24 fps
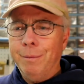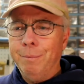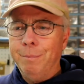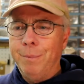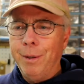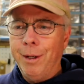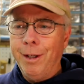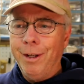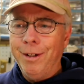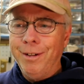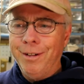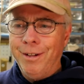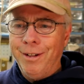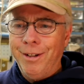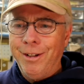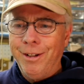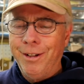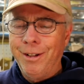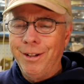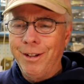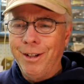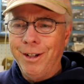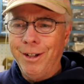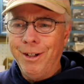but
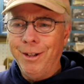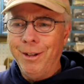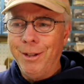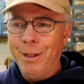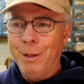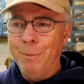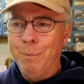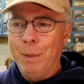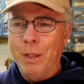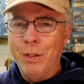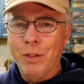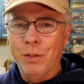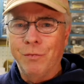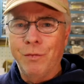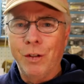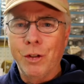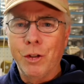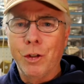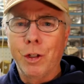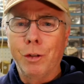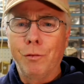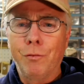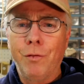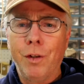the basic
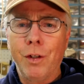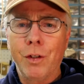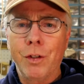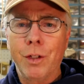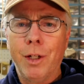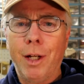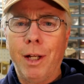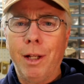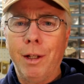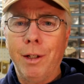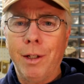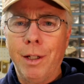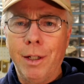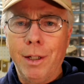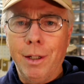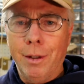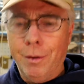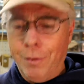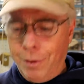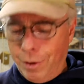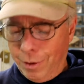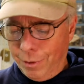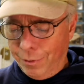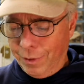functionality
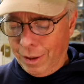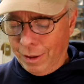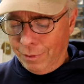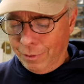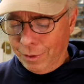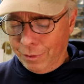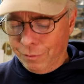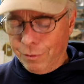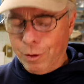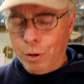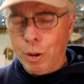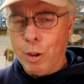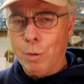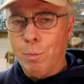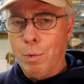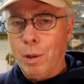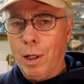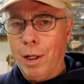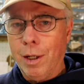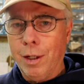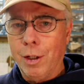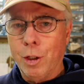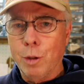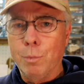of having various
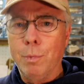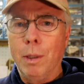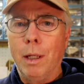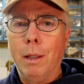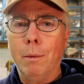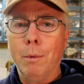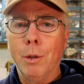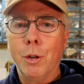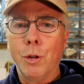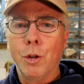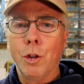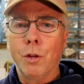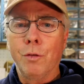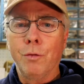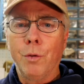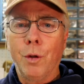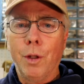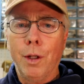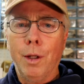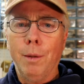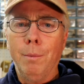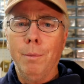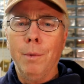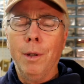products, being able to search
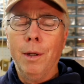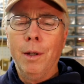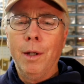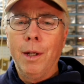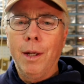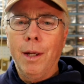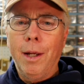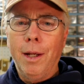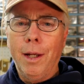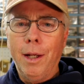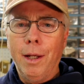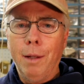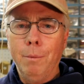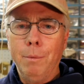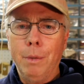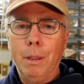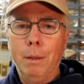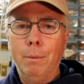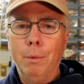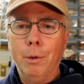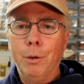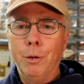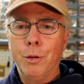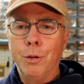for them and
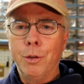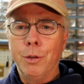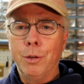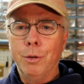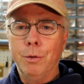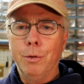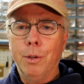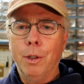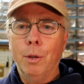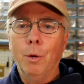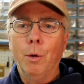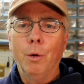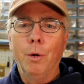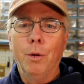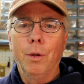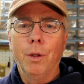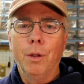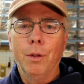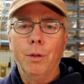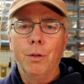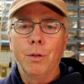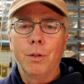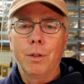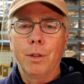be able to order
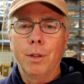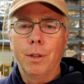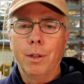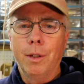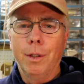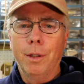those,